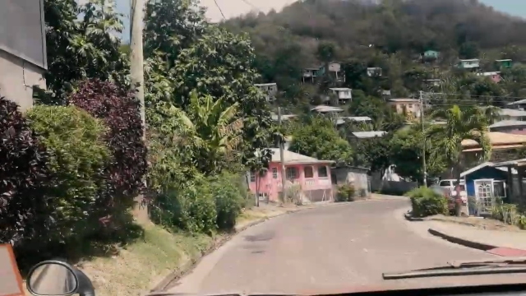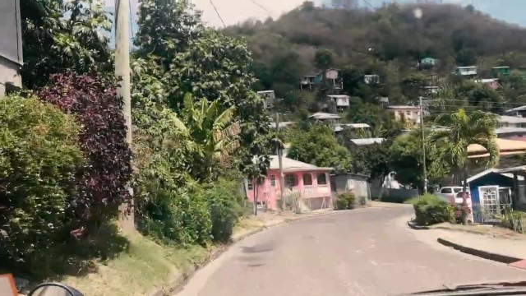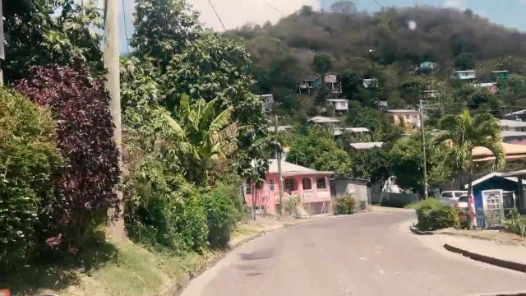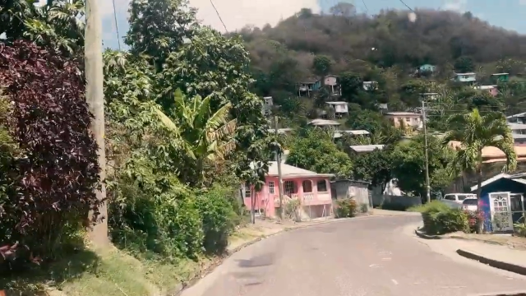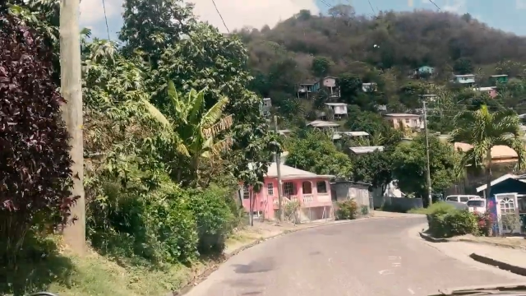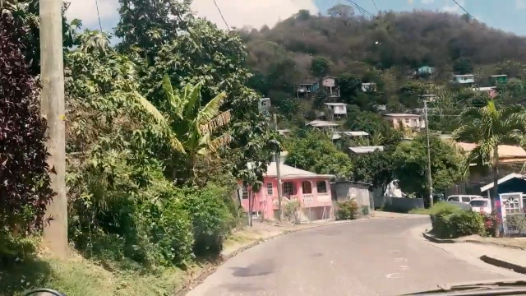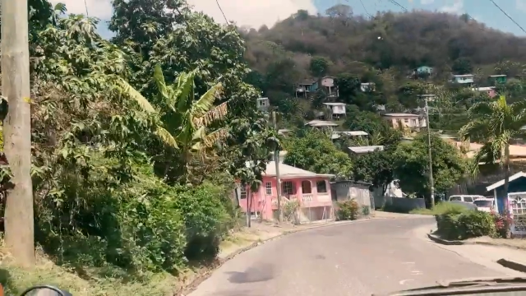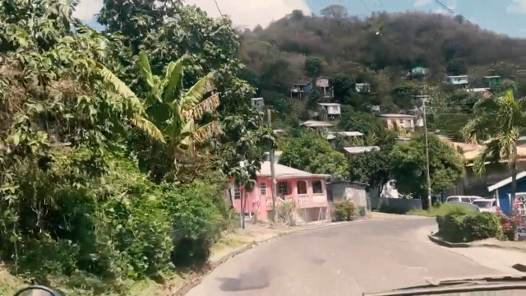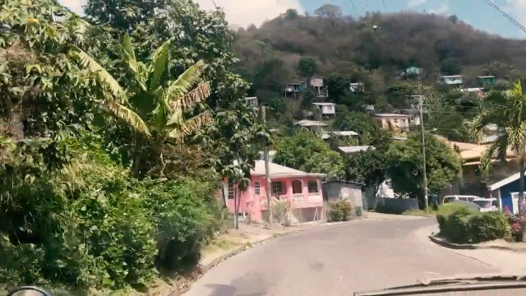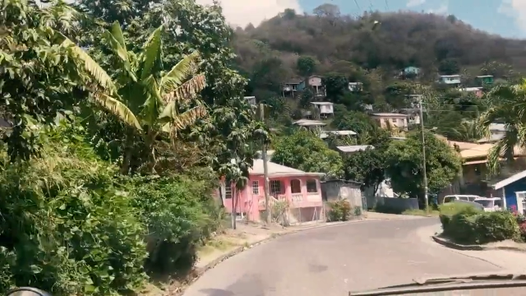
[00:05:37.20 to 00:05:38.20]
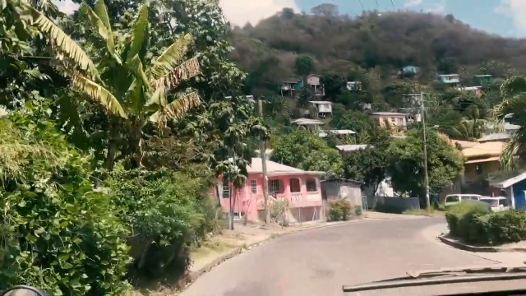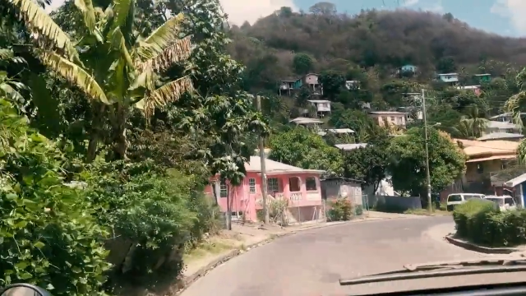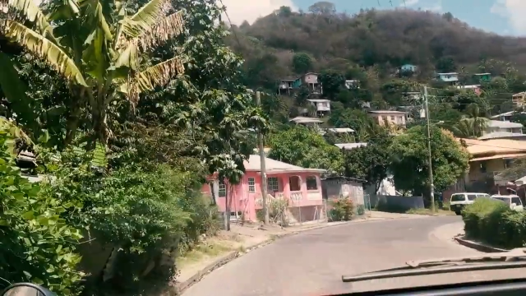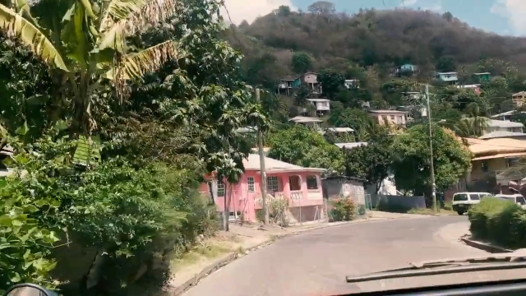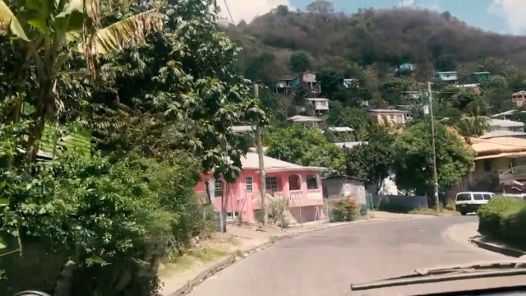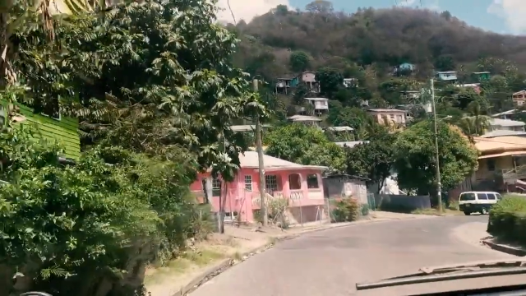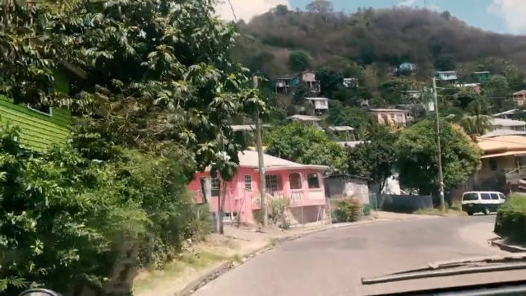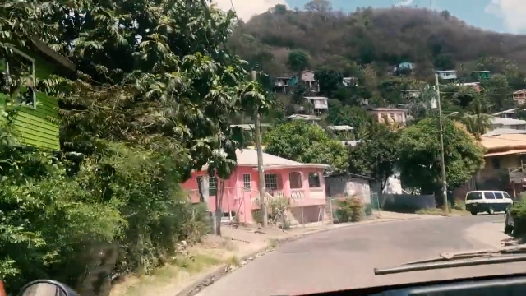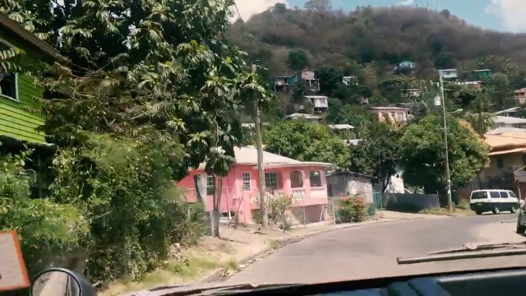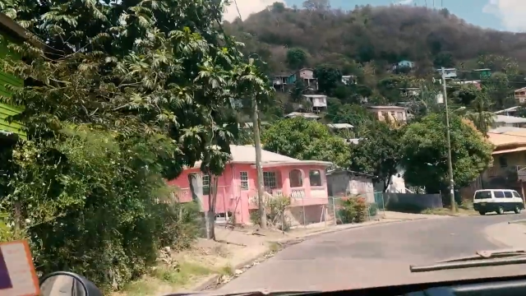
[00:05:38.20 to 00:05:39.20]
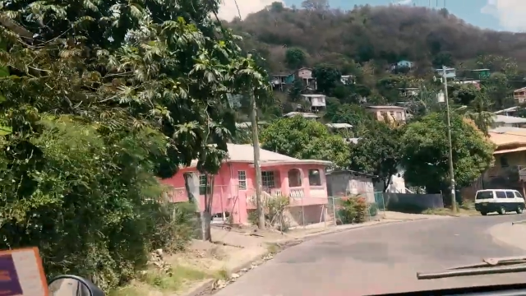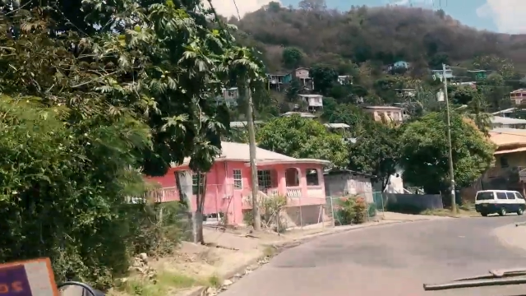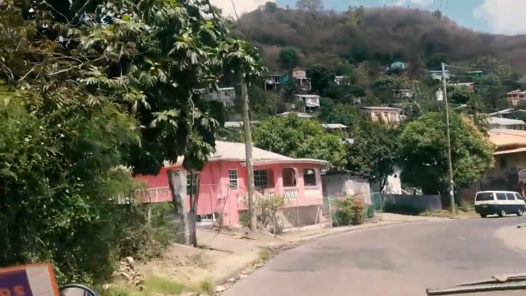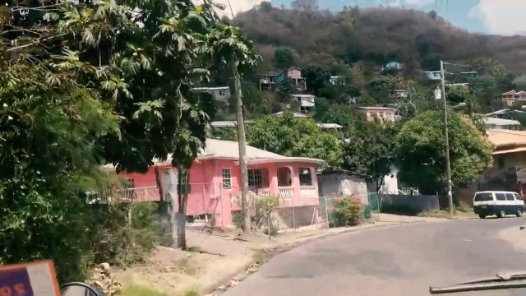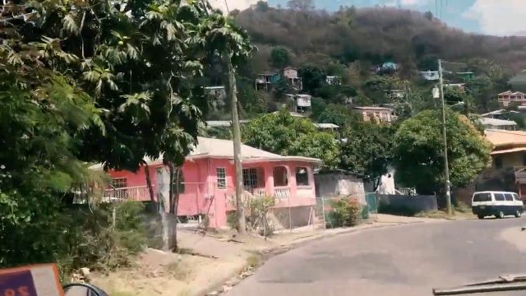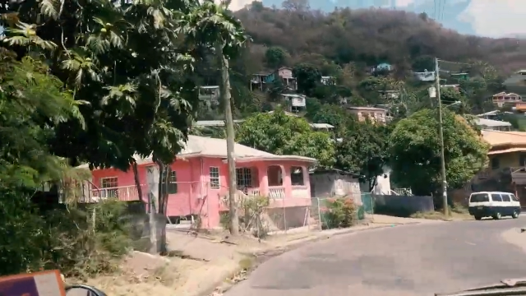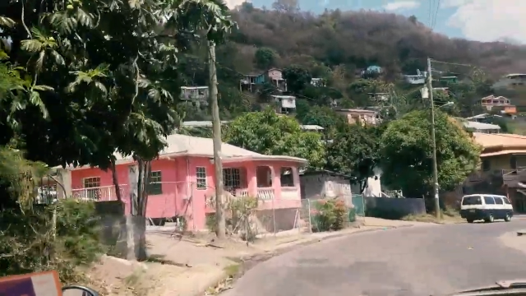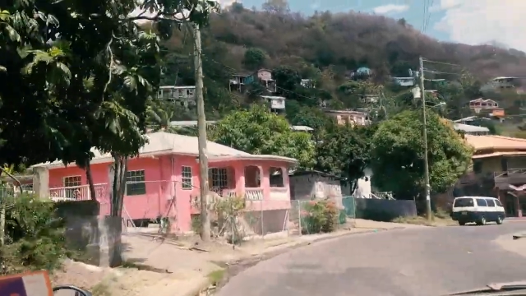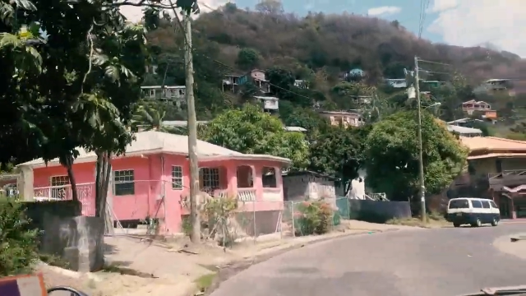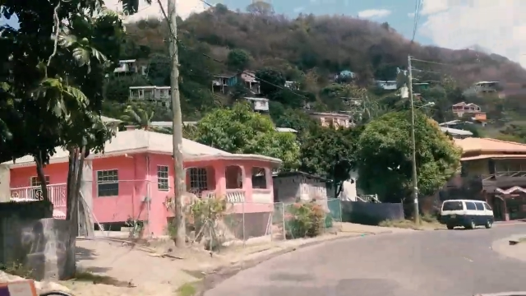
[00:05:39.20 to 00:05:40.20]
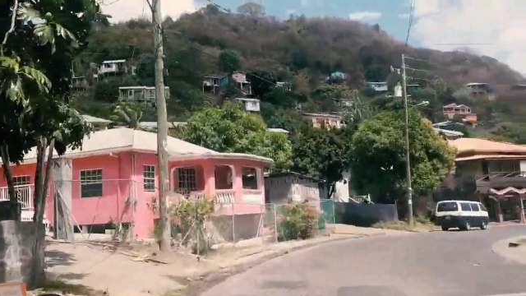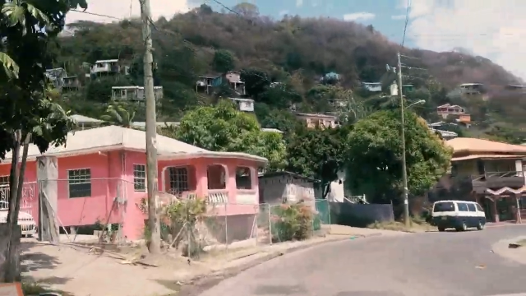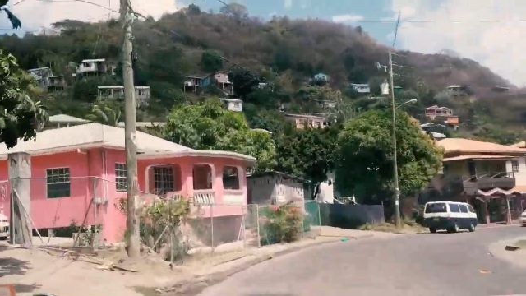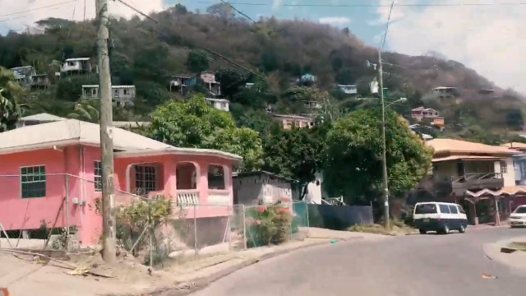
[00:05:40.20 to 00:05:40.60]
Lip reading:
Nobody's mouth can be seen.